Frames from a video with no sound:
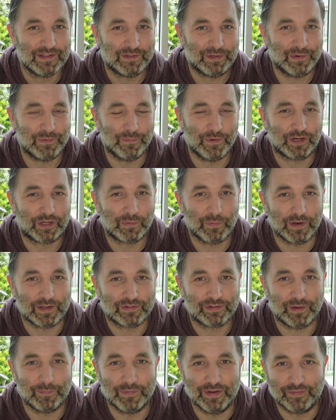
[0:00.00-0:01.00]
to record
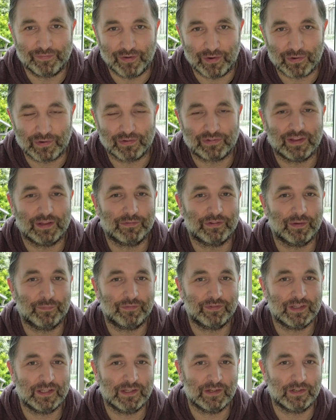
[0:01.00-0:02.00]
some photos and some
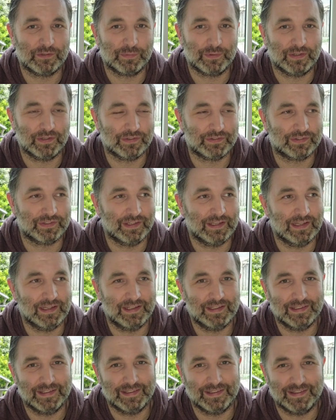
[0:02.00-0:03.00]
videos, because
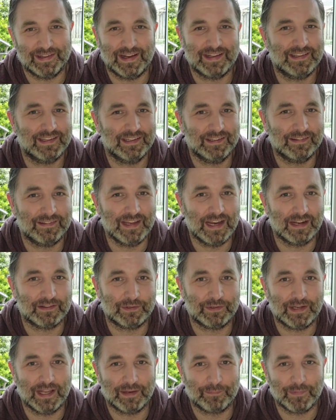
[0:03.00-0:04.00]
I didn't dare
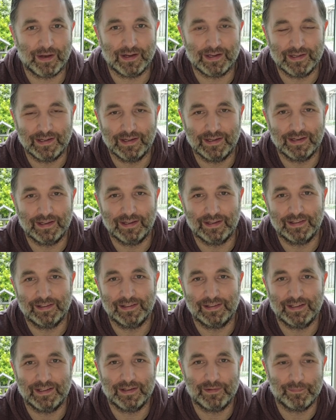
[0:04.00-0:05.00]
to get
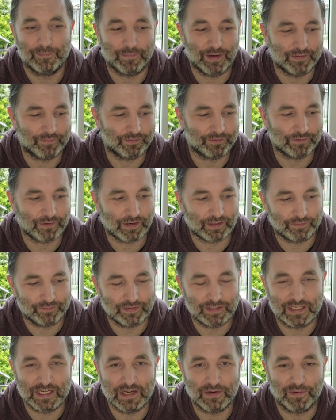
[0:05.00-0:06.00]
my
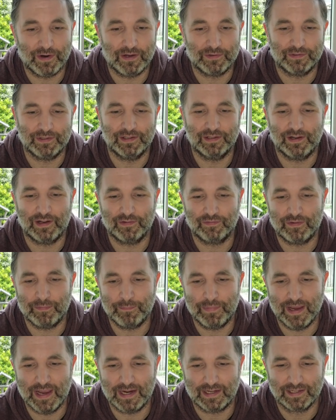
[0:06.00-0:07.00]
photography gear out of the
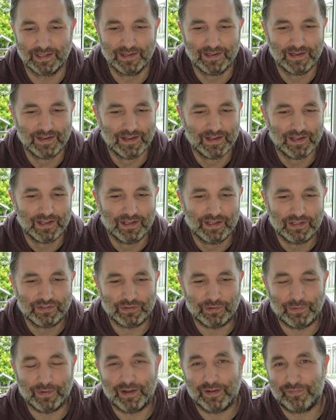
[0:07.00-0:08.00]
bag.
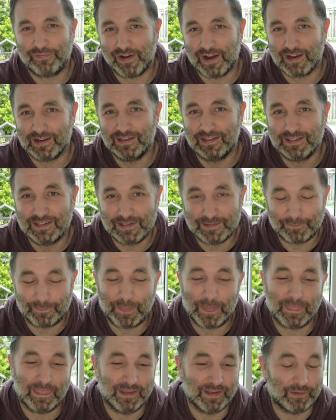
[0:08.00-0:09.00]
So finally,
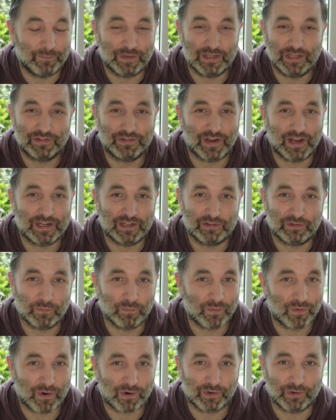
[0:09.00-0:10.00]
we decided to
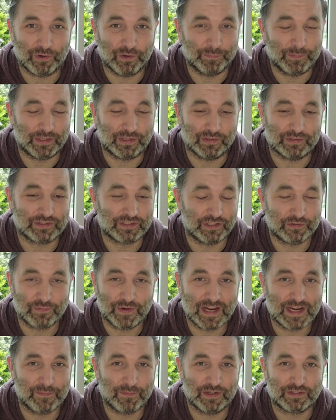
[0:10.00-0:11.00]
walk on because this
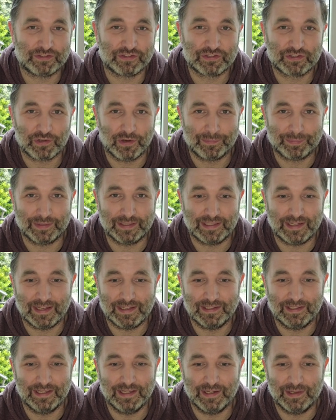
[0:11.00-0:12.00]
rain wasn't stopping,
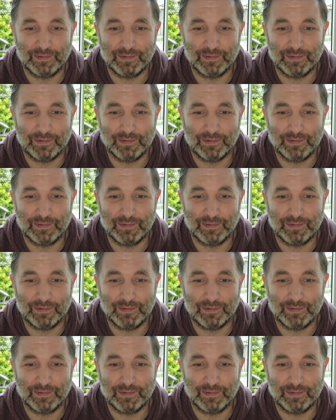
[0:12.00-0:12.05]
and